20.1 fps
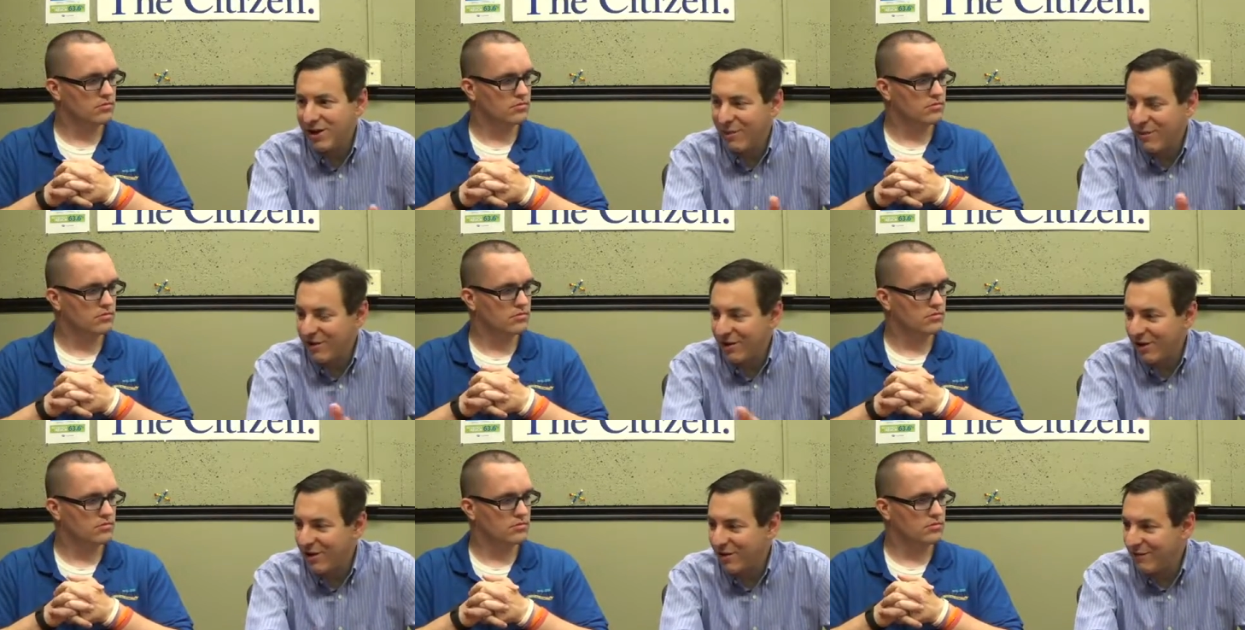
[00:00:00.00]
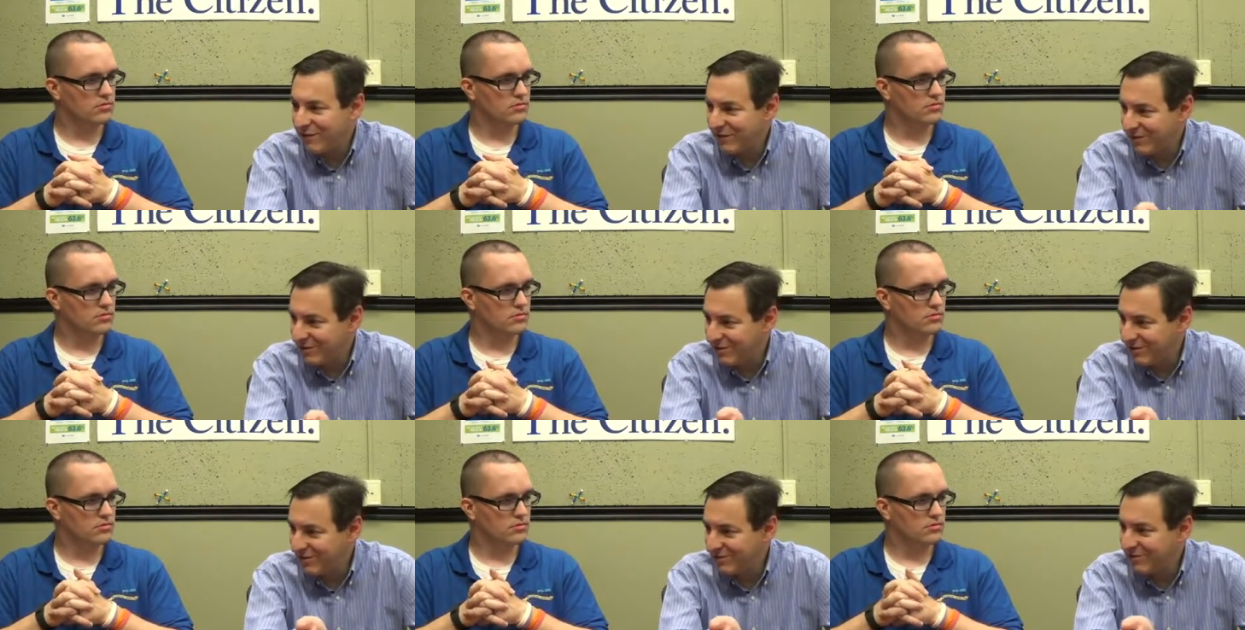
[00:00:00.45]
Speaker 1: coming off an
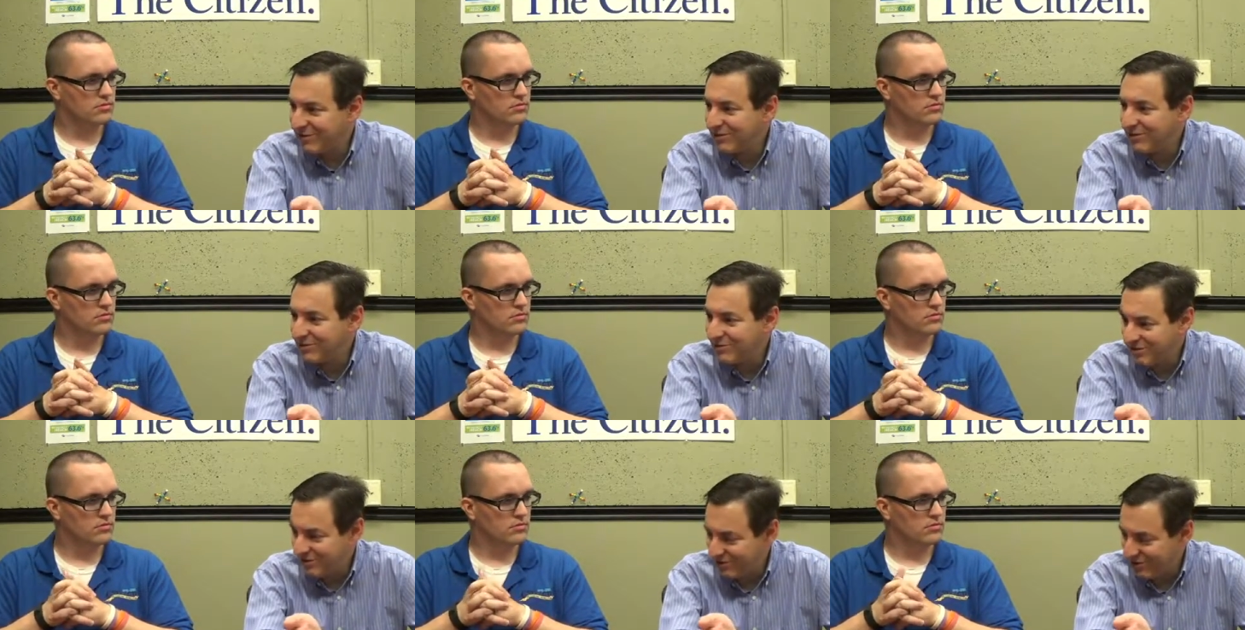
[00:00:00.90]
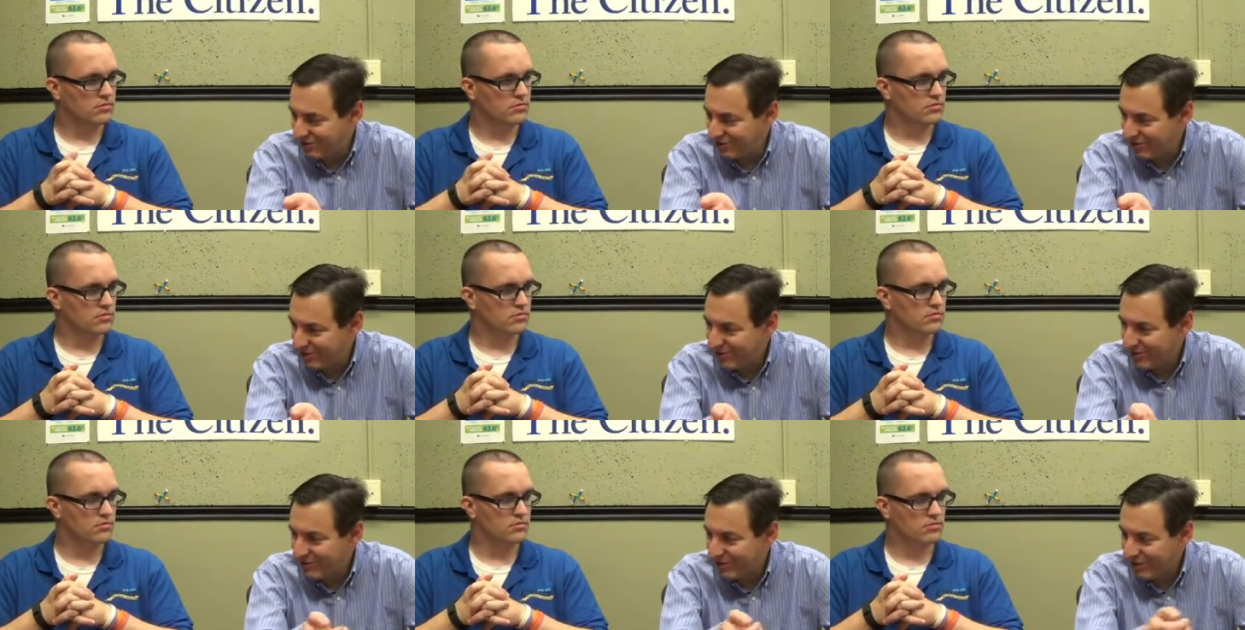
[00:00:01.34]
Achilles
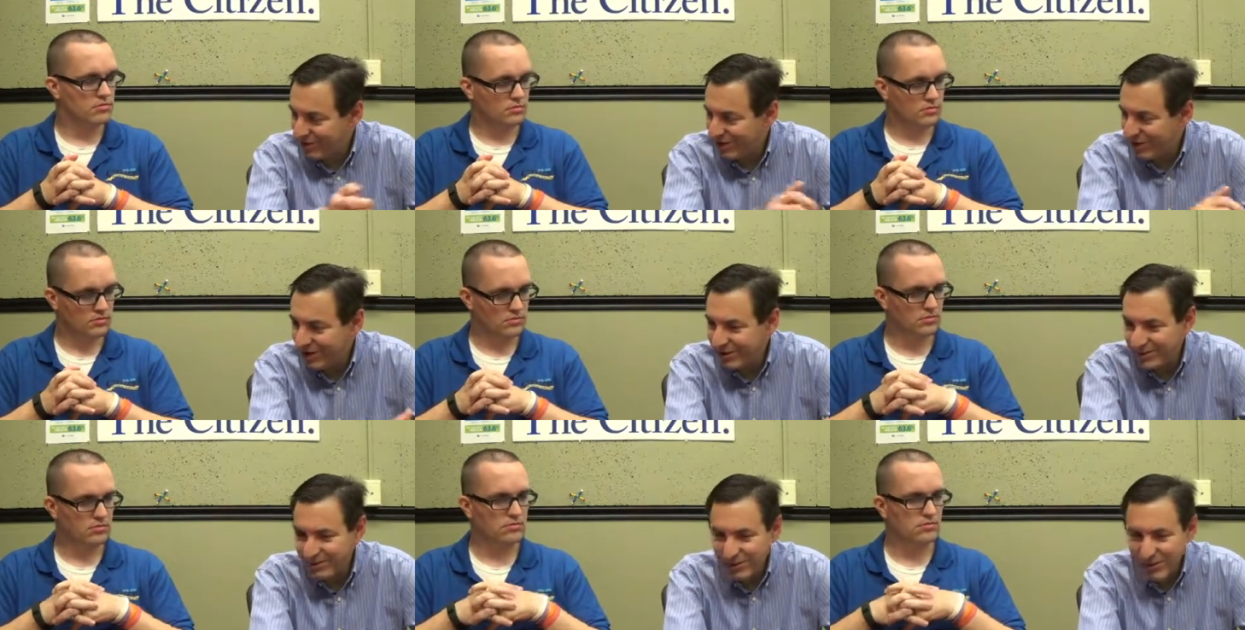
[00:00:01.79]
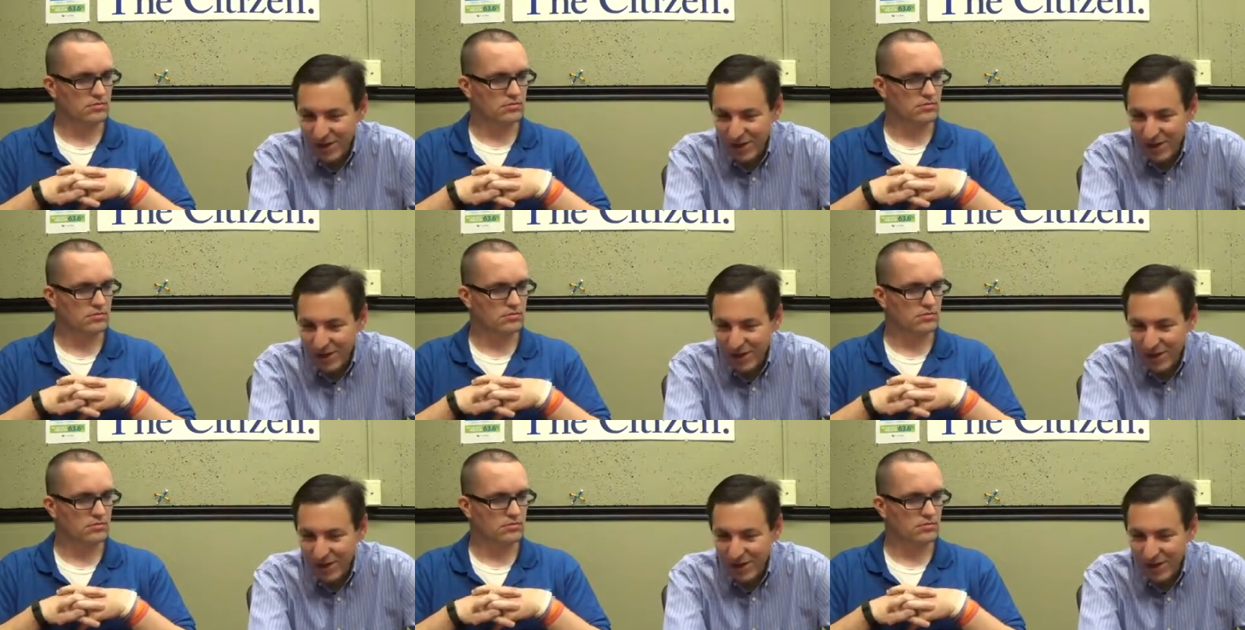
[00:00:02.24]
injury, okay?